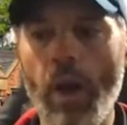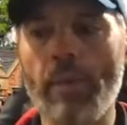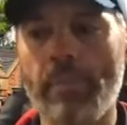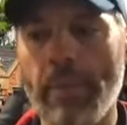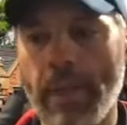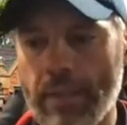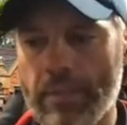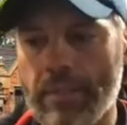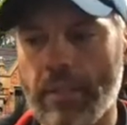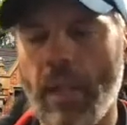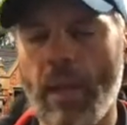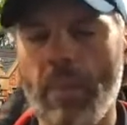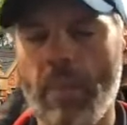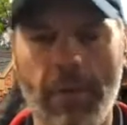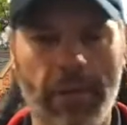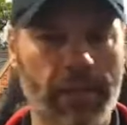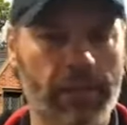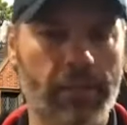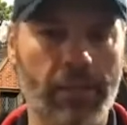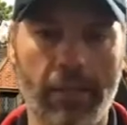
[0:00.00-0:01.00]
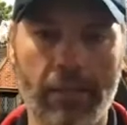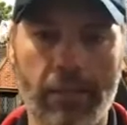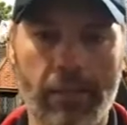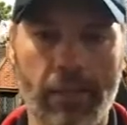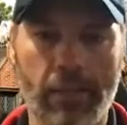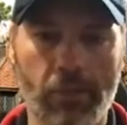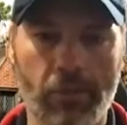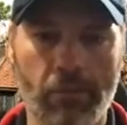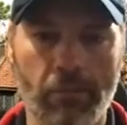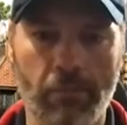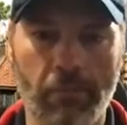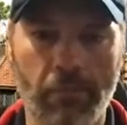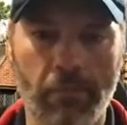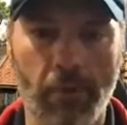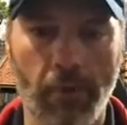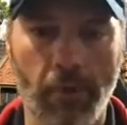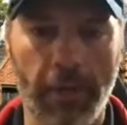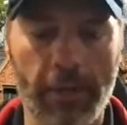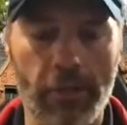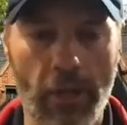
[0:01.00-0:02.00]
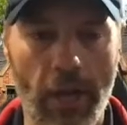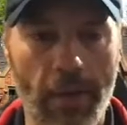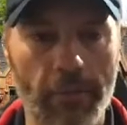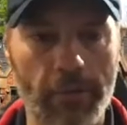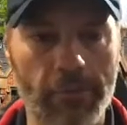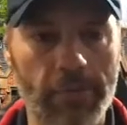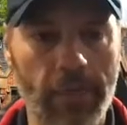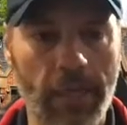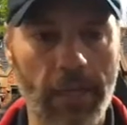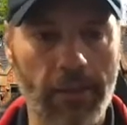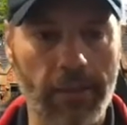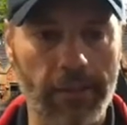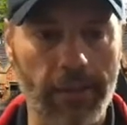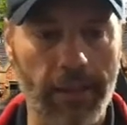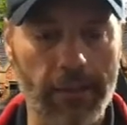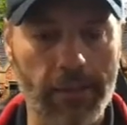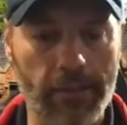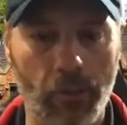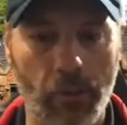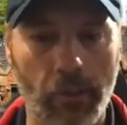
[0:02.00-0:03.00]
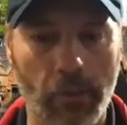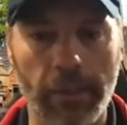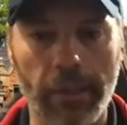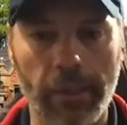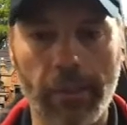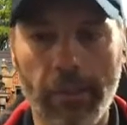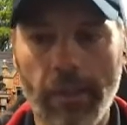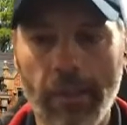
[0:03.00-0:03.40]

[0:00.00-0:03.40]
because the company has done such a great job of telling that story.